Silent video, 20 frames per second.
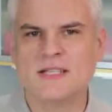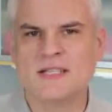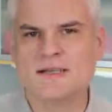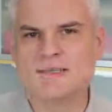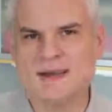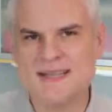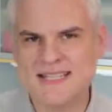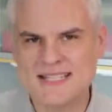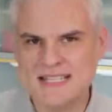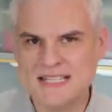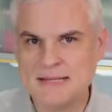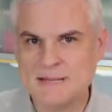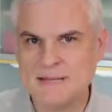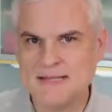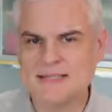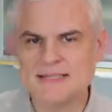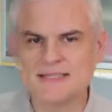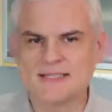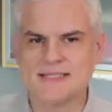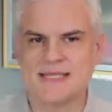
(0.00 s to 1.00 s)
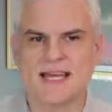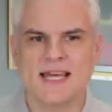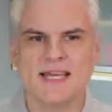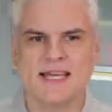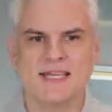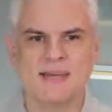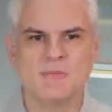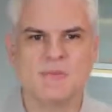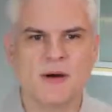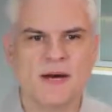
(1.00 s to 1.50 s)
It might seem a little
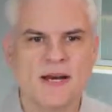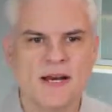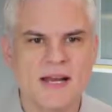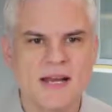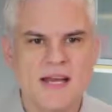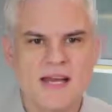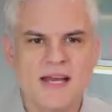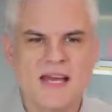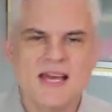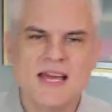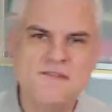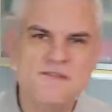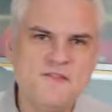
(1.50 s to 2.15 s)
dated, but it